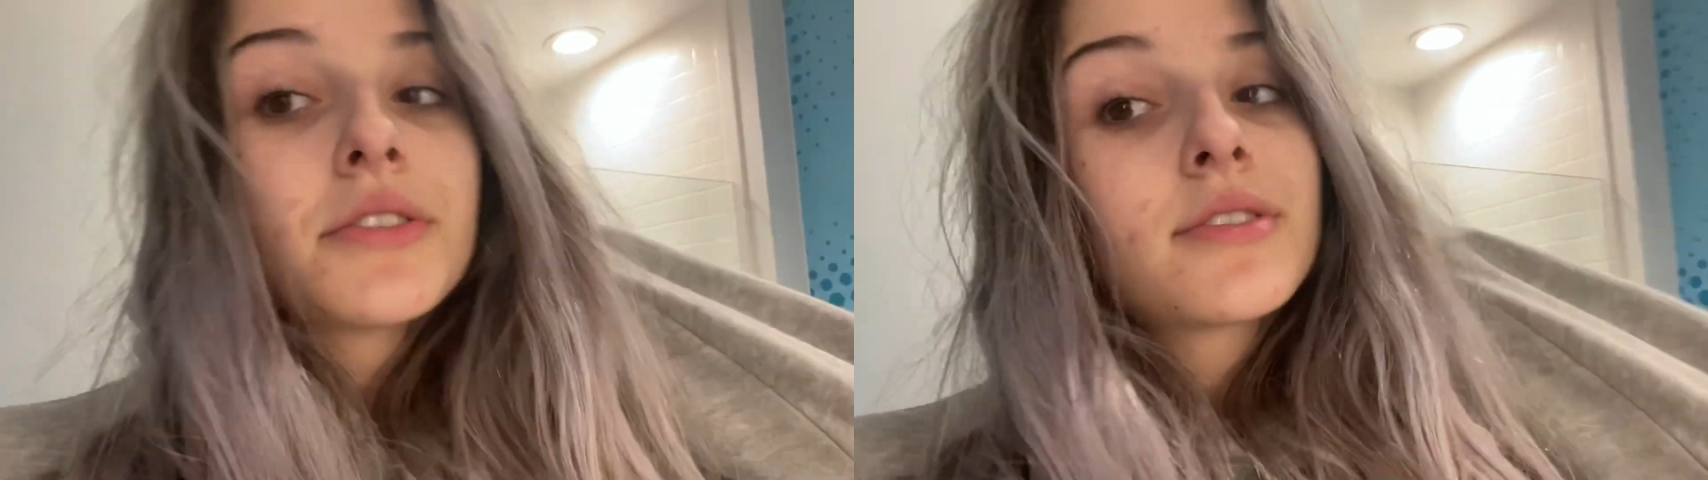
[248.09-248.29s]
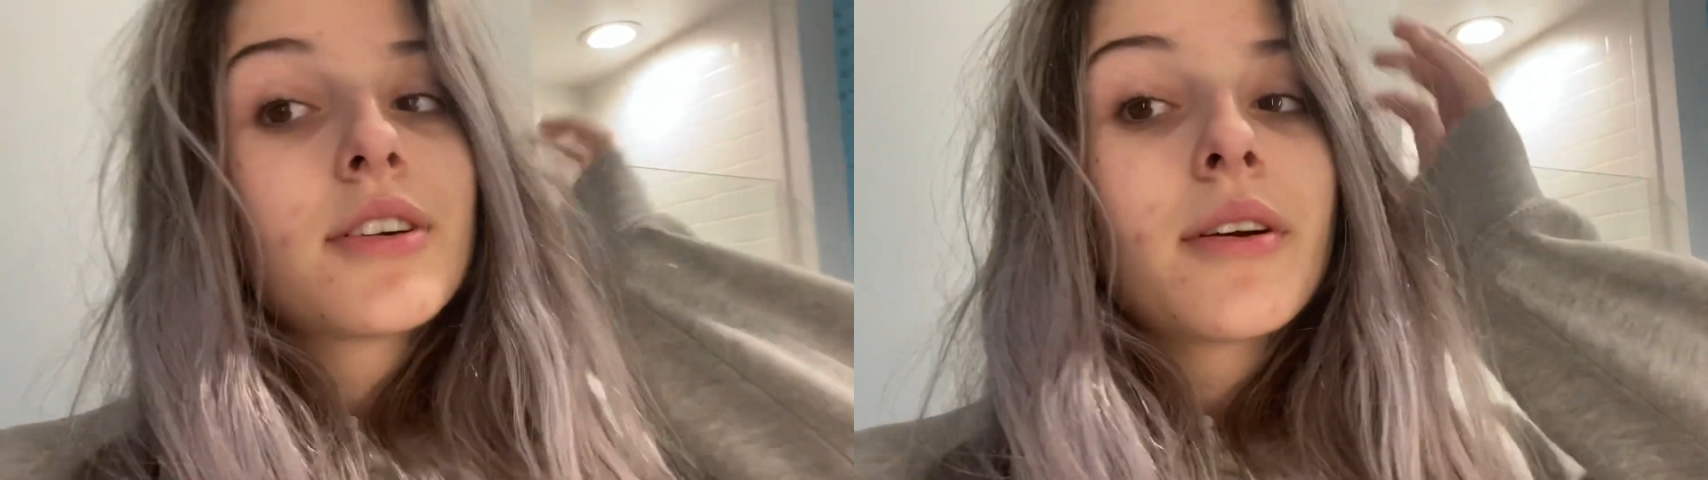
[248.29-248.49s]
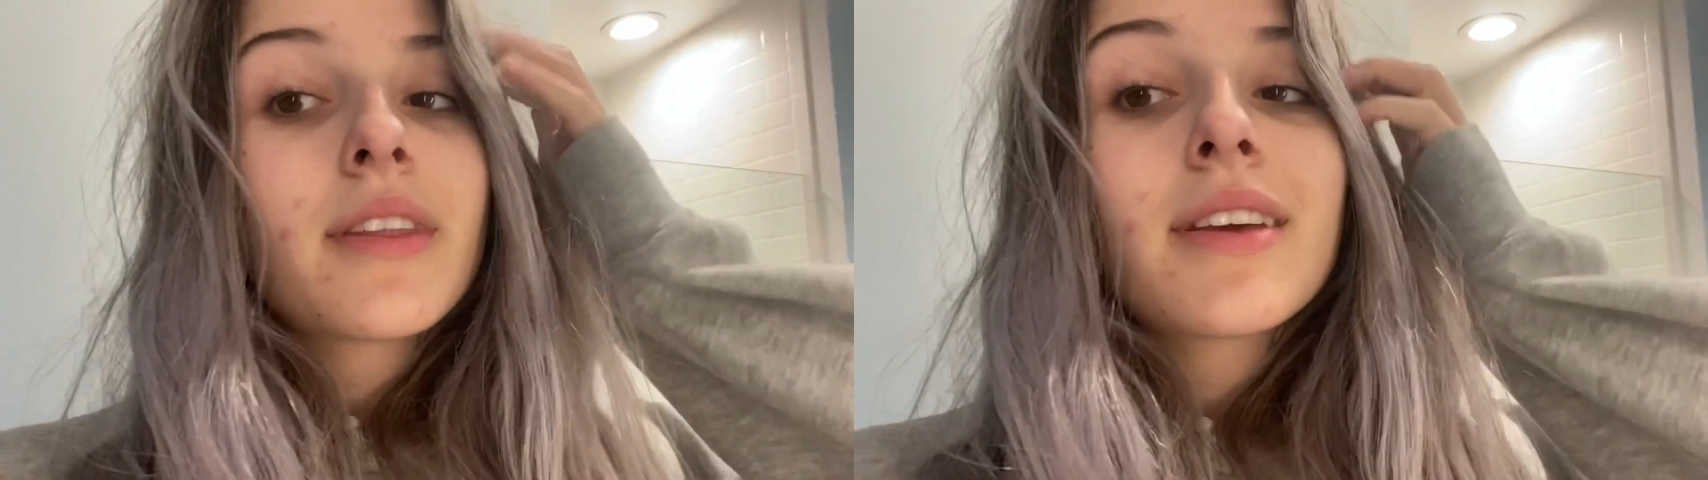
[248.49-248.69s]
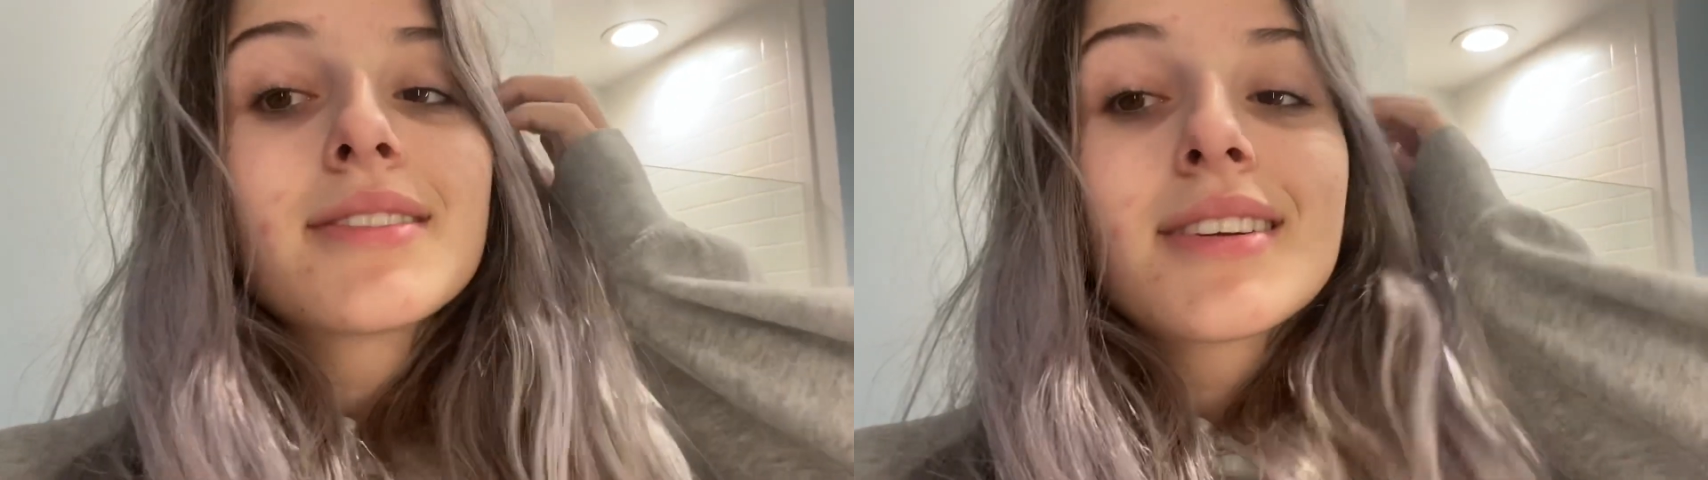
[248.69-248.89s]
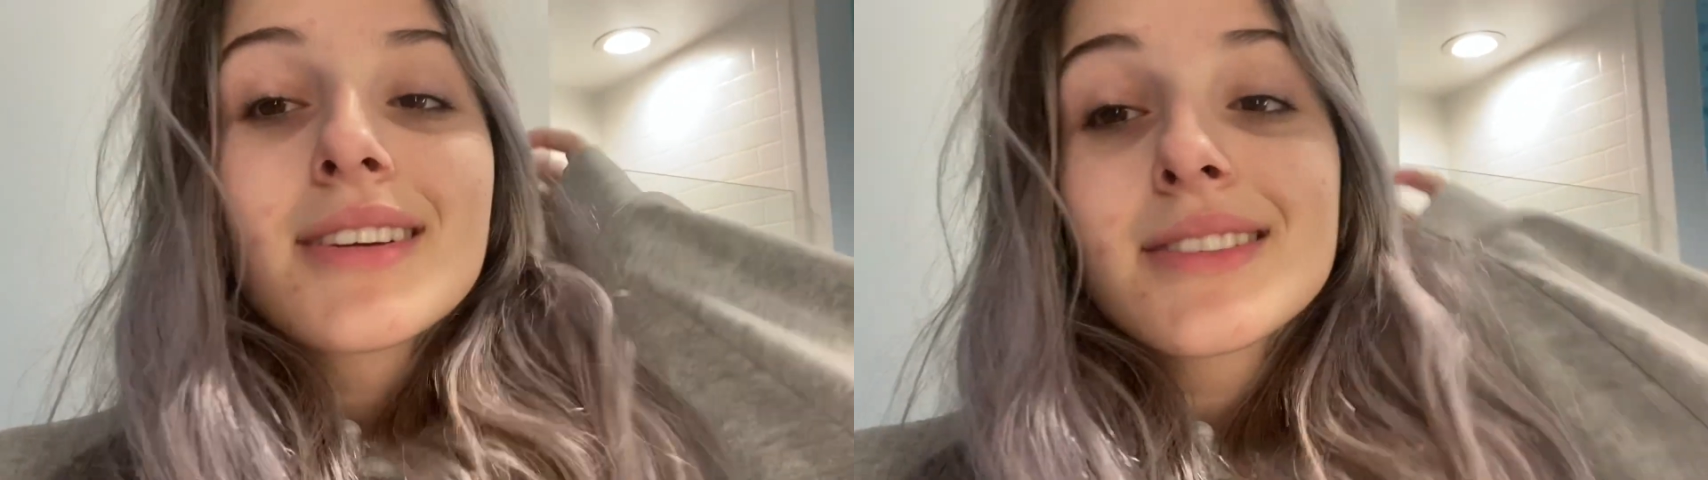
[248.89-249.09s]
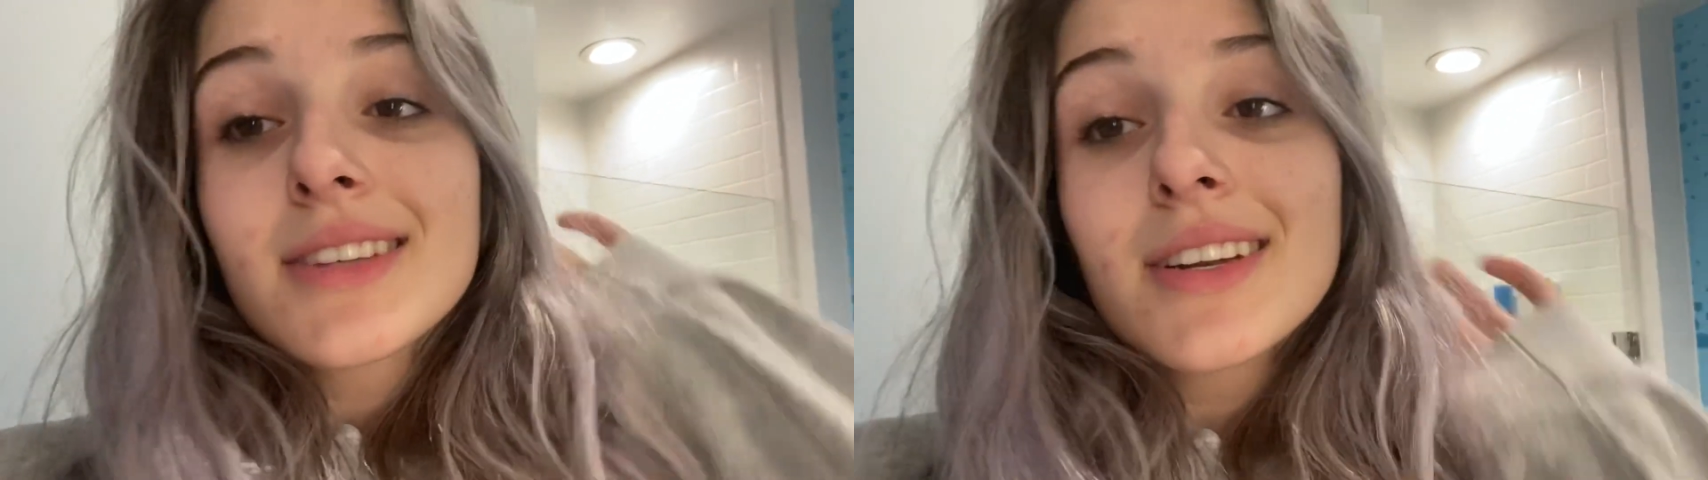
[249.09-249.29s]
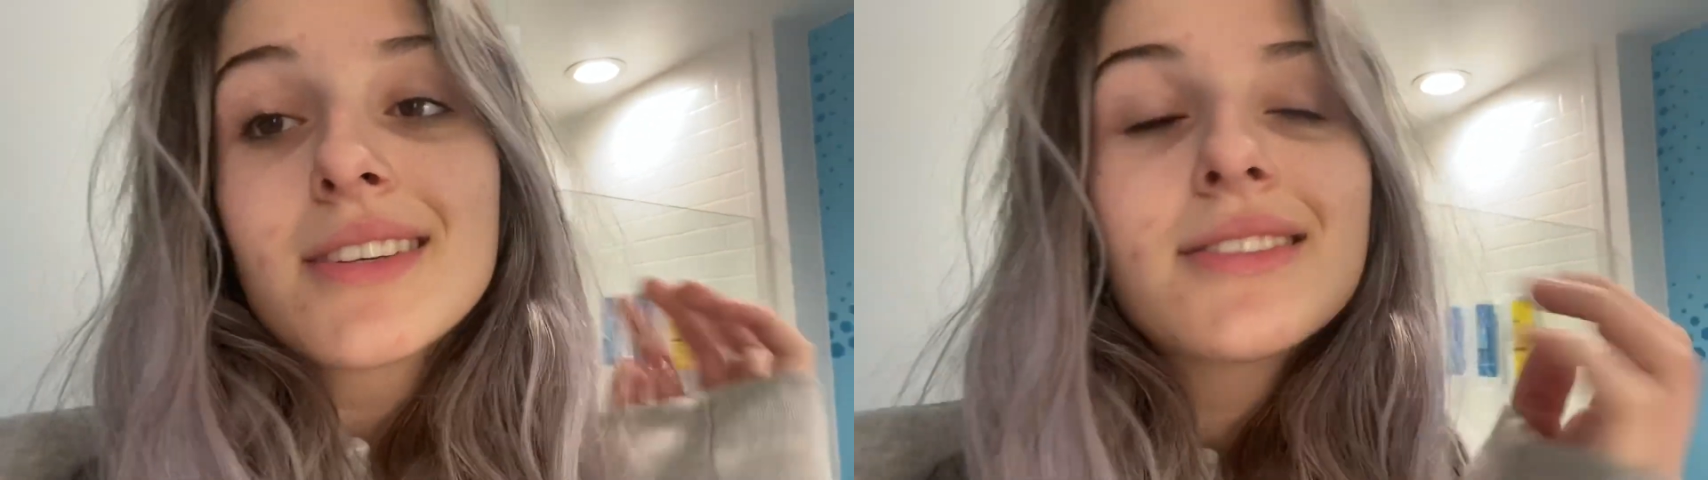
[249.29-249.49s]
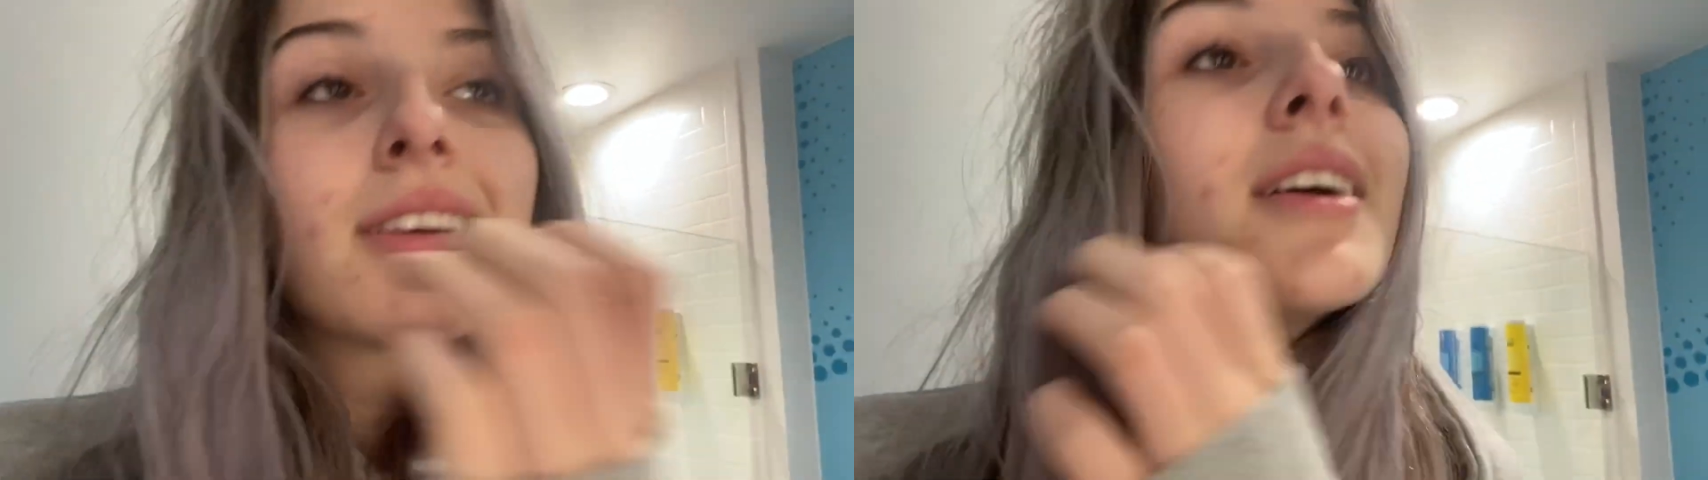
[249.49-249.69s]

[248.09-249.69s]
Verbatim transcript: so I think he's getting his Denny's.